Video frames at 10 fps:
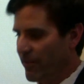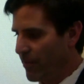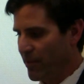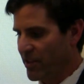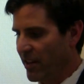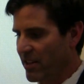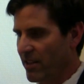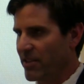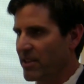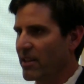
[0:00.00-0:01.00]
from the studies
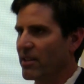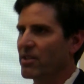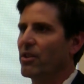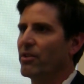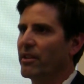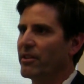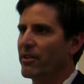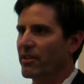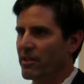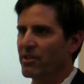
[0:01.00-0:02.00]
I've seen show that
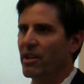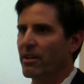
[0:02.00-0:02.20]
there is